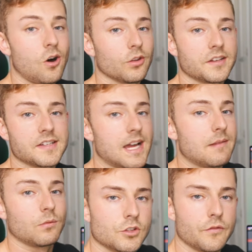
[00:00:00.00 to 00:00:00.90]
all the
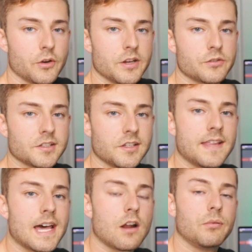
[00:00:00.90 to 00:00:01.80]
time. So if you're interested in
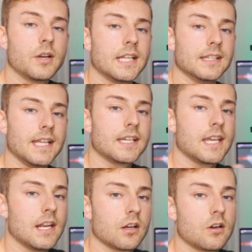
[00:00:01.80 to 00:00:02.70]
that, I'll put a link
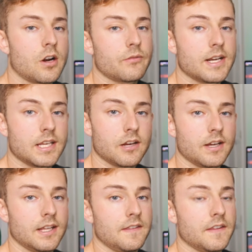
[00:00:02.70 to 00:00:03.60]
in a card right here
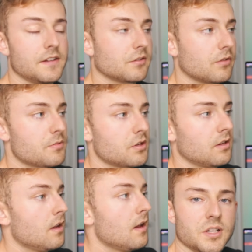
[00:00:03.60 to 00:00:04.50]
in the
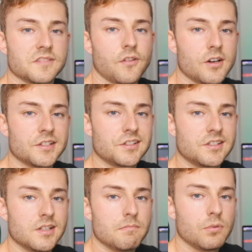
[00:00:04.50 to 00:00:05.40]
description. But as far as
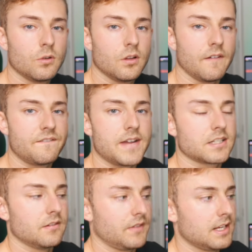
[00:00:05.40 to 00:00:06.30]
simple,
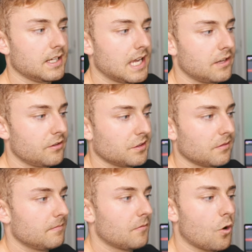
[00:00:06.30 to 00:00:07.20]
effective
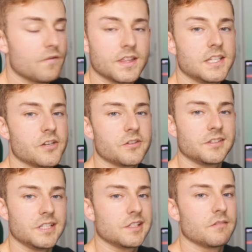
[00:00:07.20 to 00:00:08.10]
indicators, over the
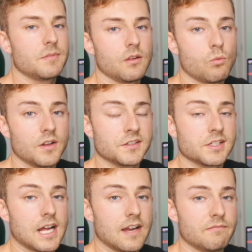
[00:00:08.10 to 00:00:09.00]
years, these have been the ones
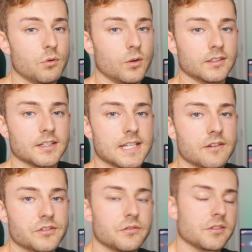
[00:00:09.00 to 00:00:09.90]
that I've boiled it
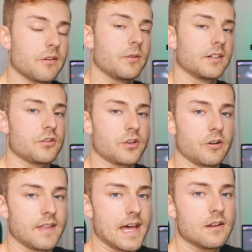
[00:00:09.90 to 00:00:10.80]
down to, so I wanted to
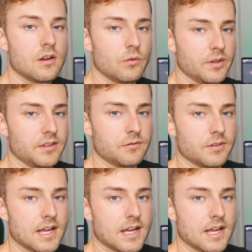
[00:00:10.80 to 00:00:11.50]
share that with you